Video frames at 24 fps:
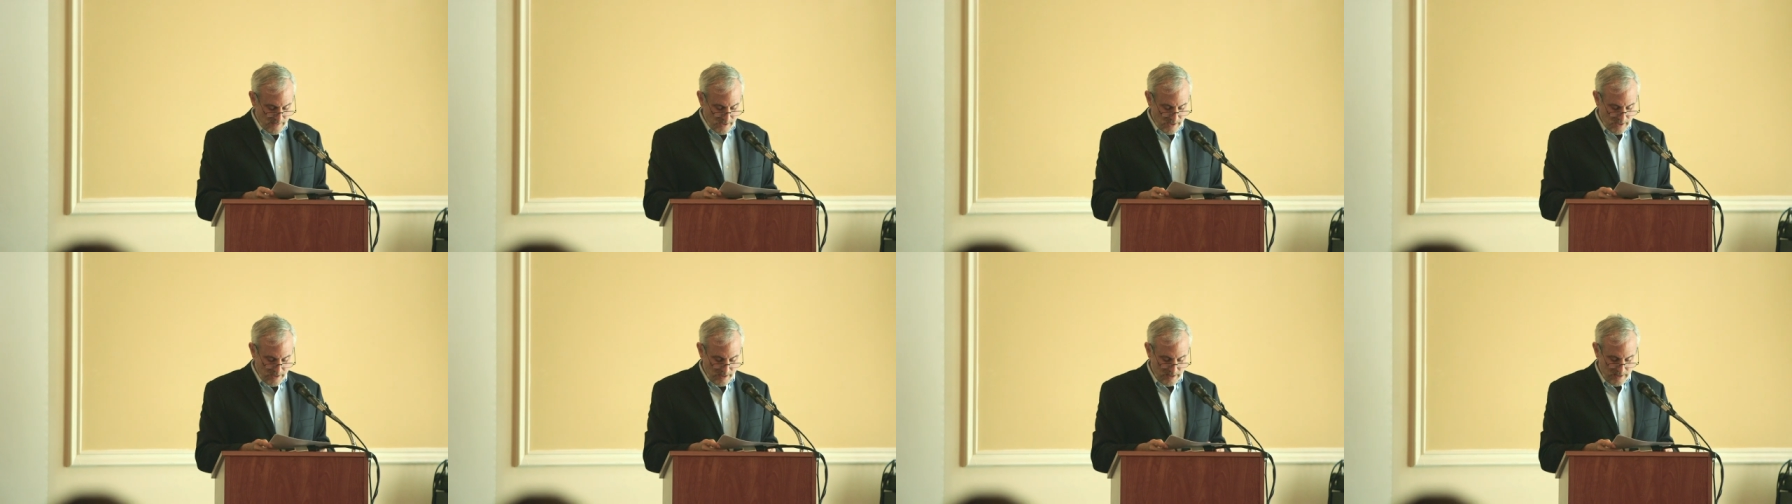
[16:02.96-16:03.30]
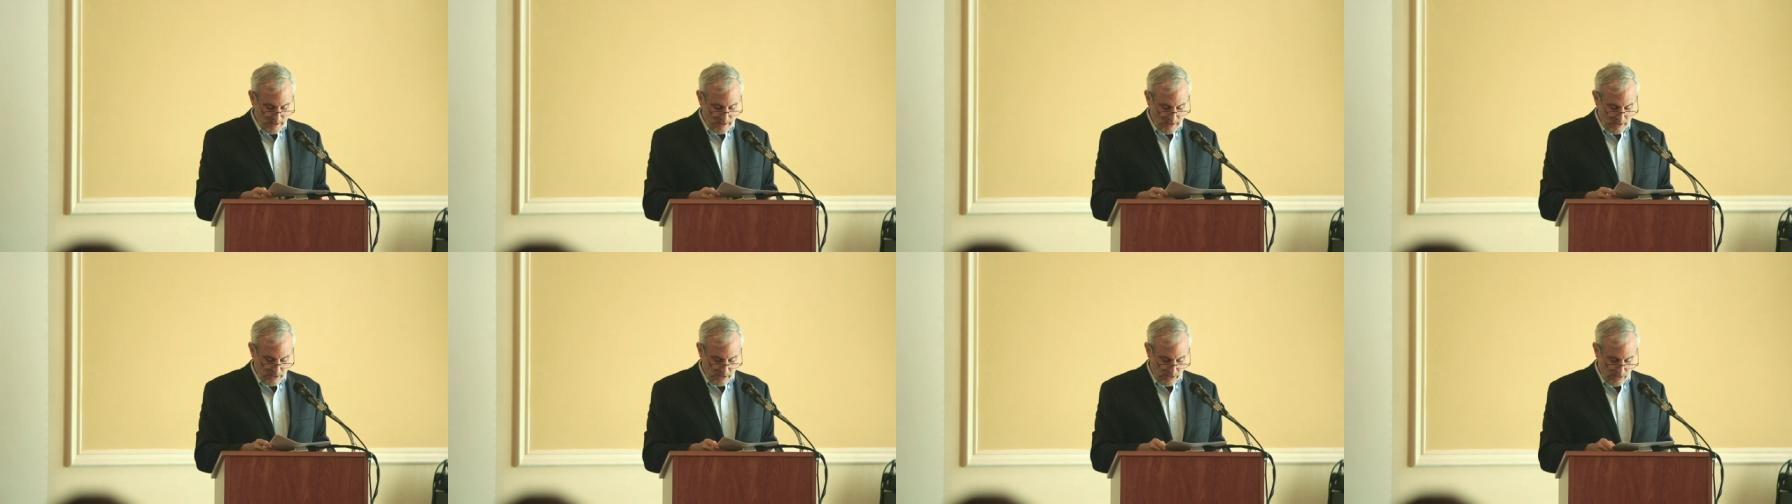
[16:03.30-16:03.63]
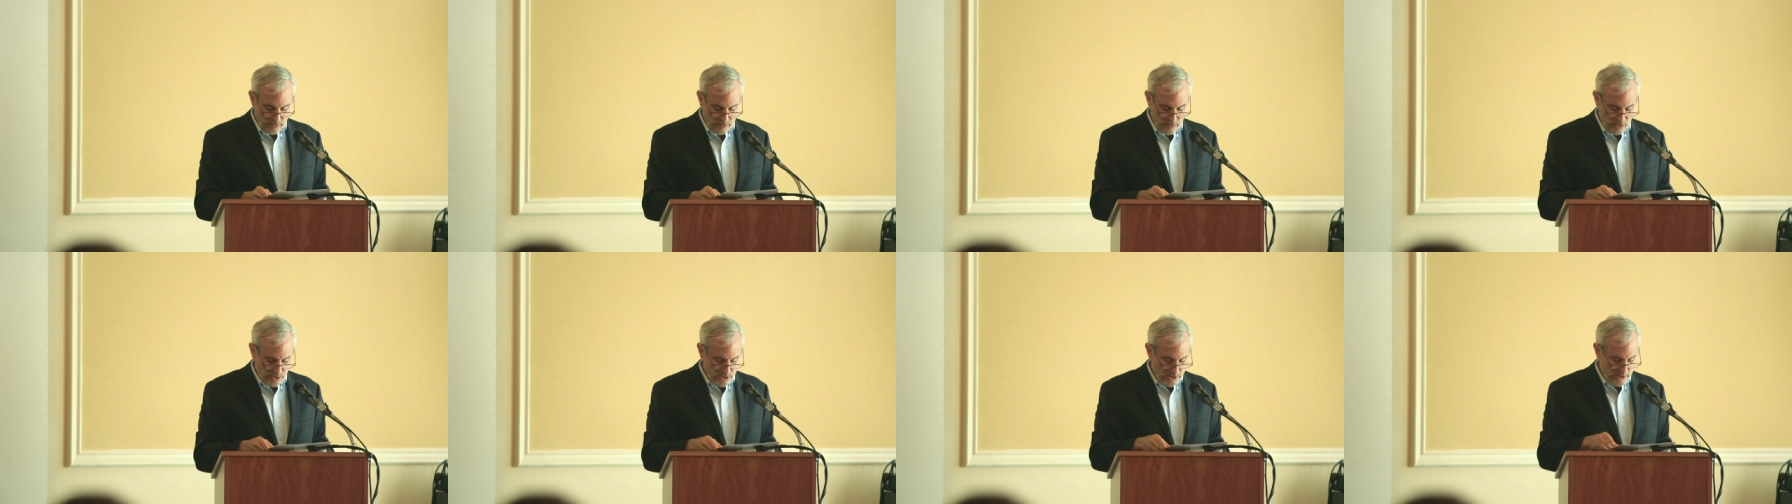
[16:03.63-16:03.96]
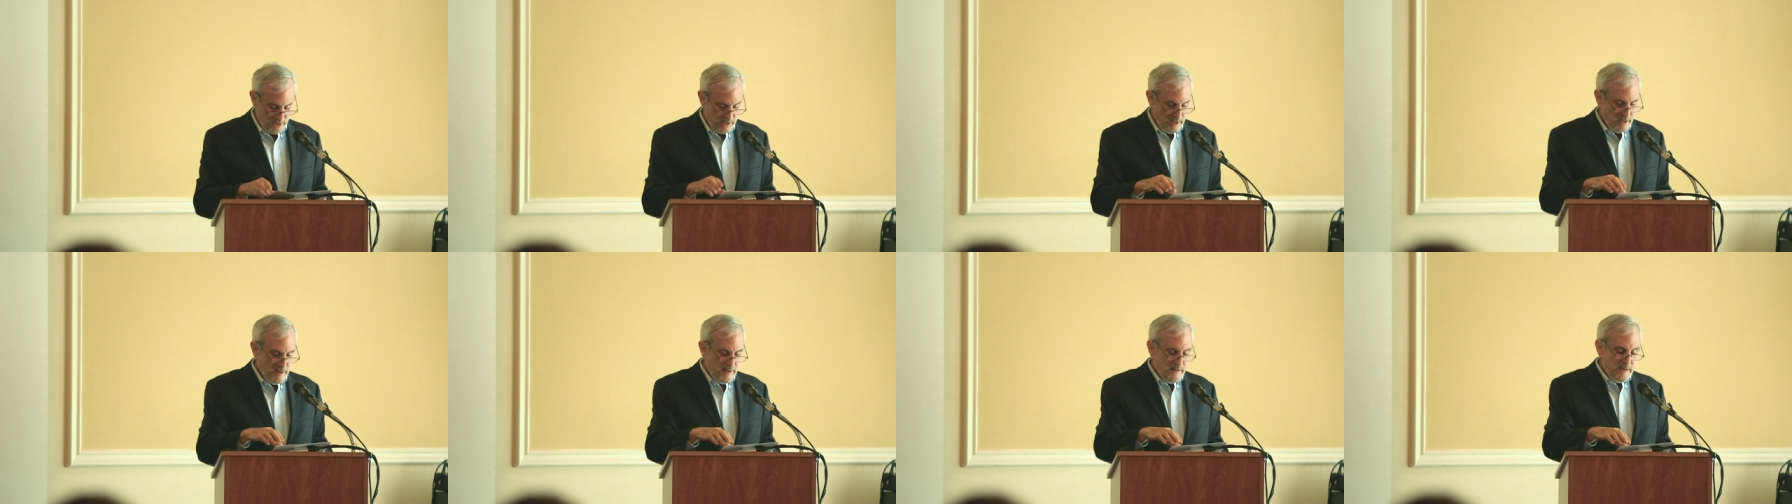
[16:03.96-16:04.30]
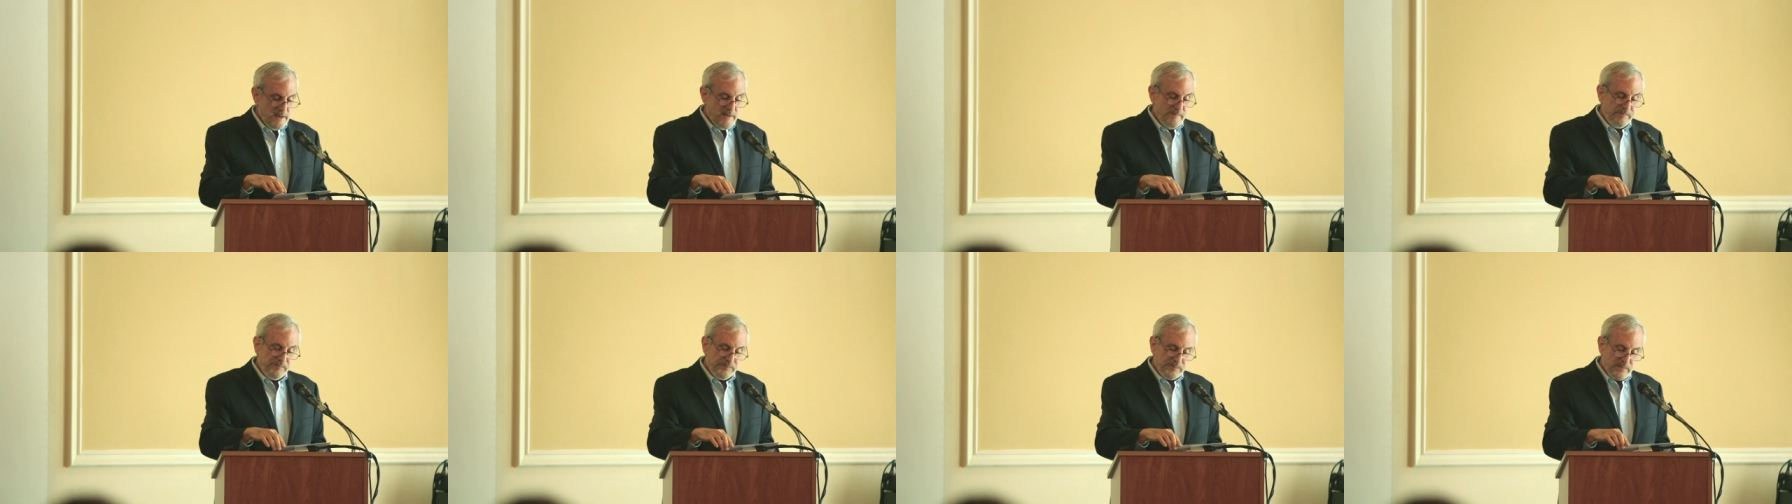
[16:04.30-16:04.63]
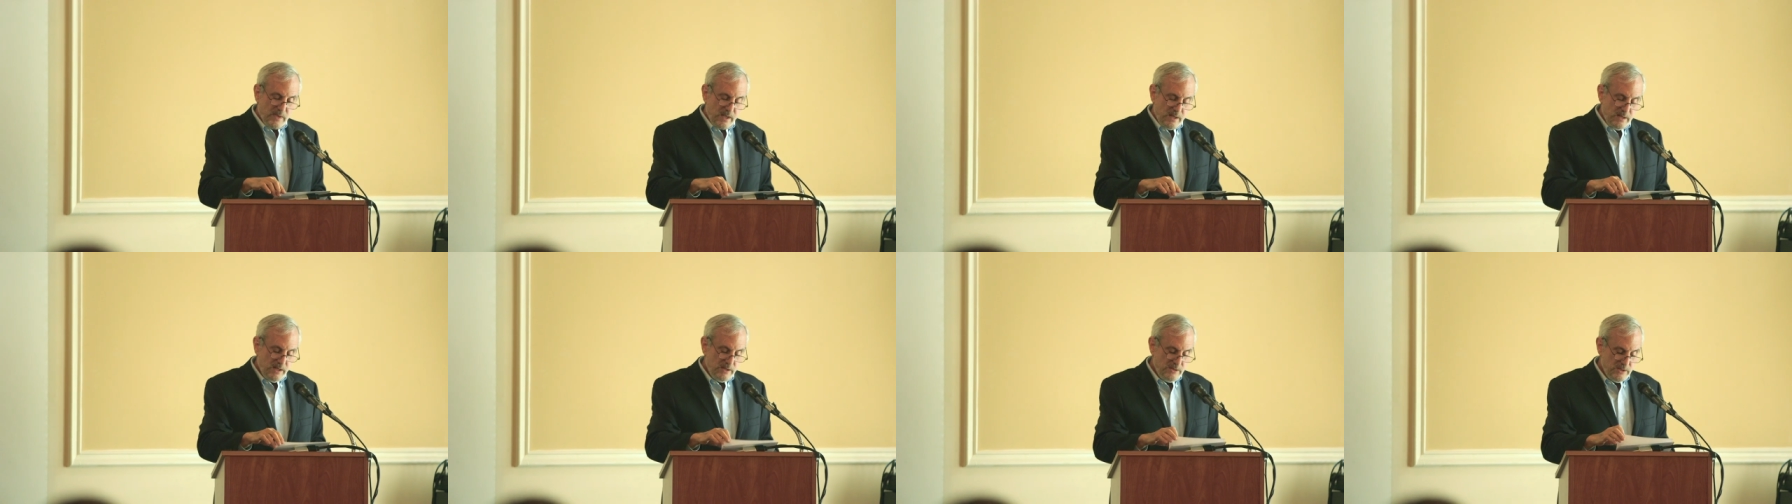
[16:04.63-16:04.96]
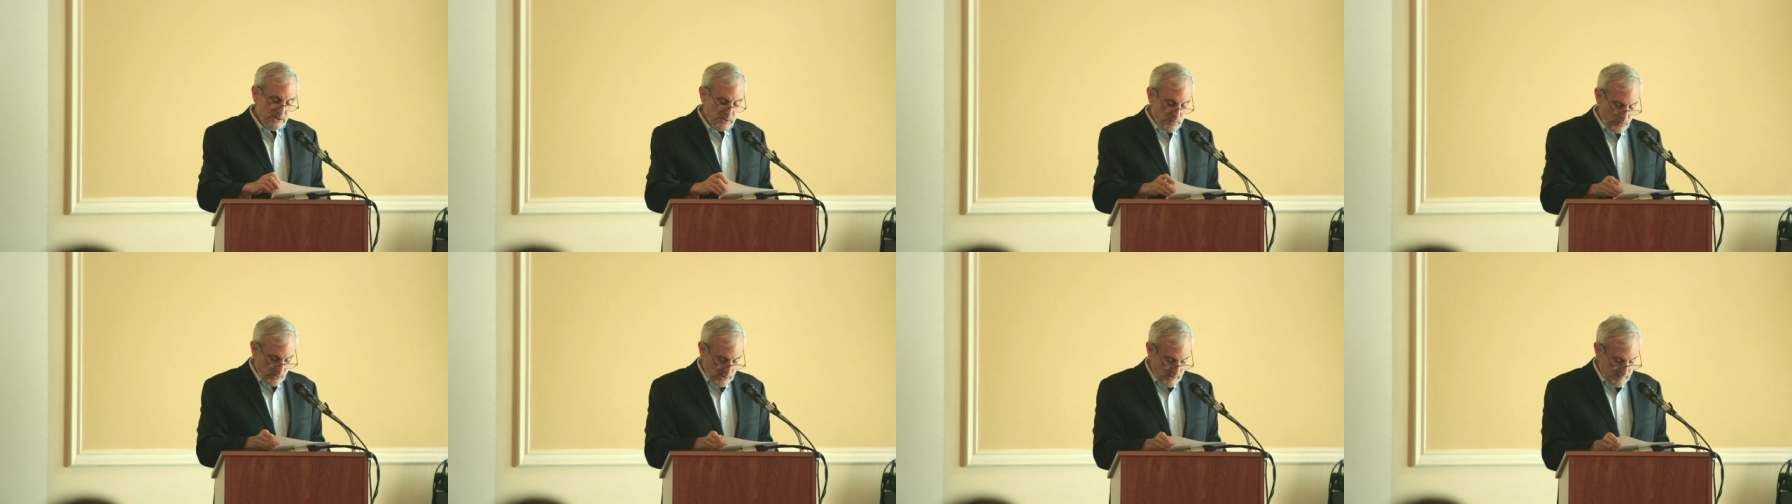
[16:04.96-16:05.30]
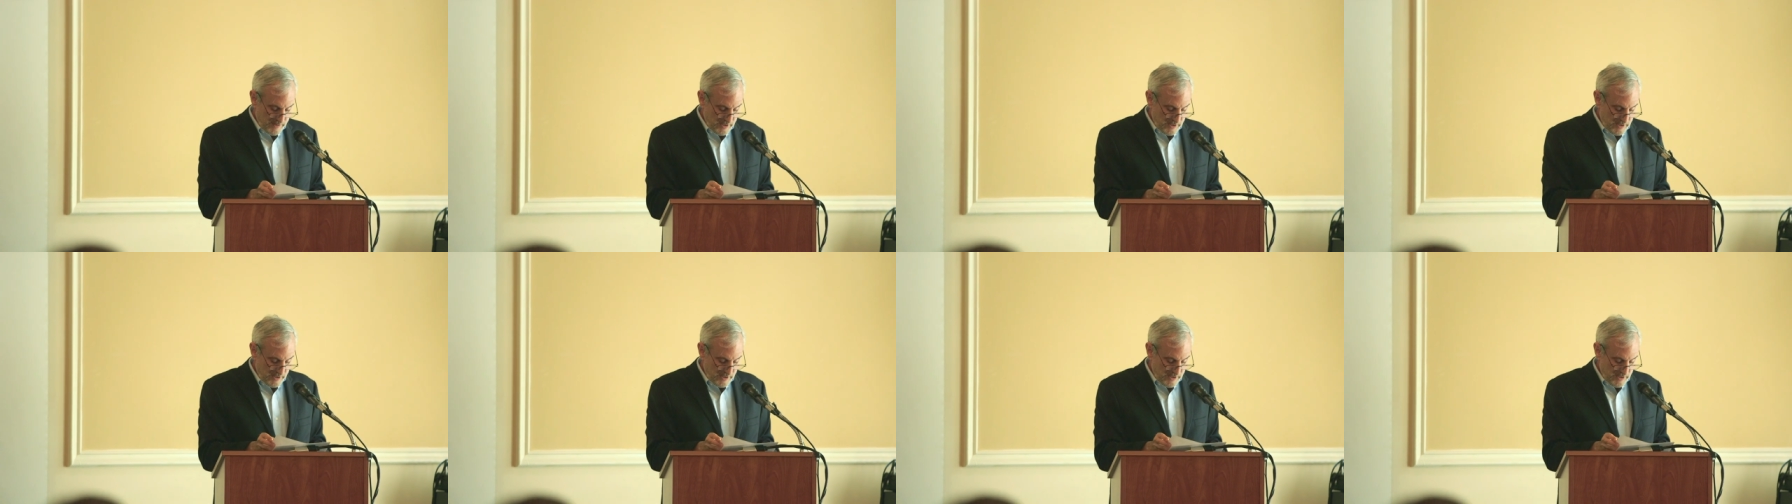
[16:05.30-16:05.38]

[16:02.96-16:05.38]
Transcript: uh, inclusion. Now, this would have